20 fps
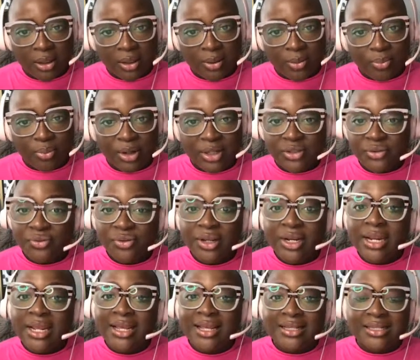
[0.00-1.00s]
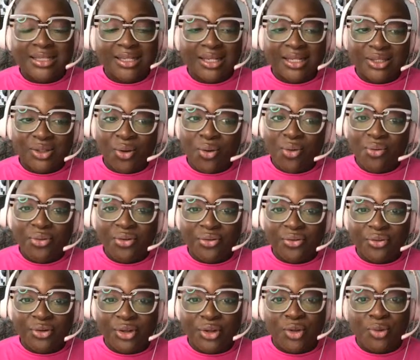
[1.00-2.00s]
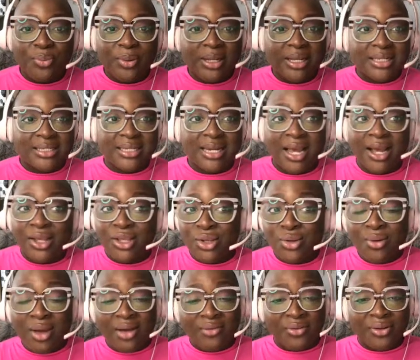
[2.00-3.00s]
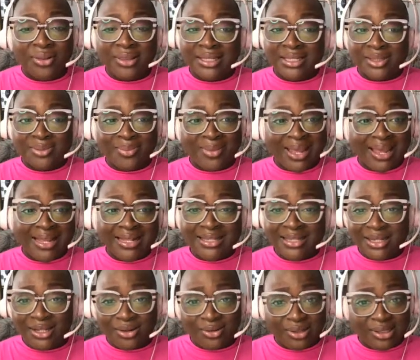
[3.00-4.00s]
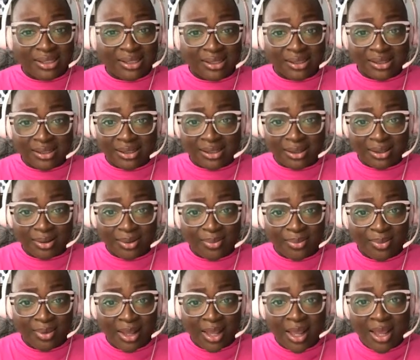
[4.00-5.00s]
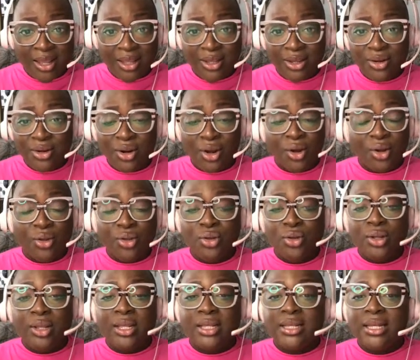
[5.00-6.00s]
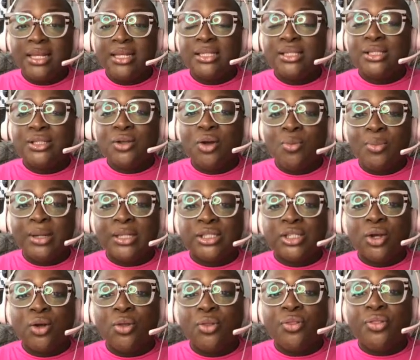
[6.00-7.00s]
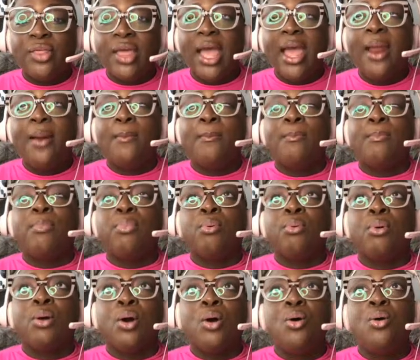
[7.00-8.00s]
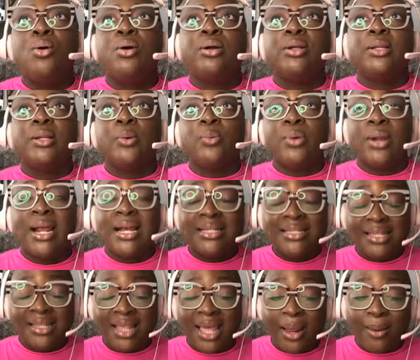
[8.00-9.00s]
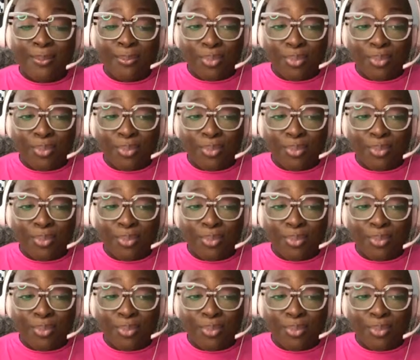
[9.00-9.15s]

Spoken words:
Breastfeeding is over for you because now you have all these meds in your system." It's so much. So that broke. When I say that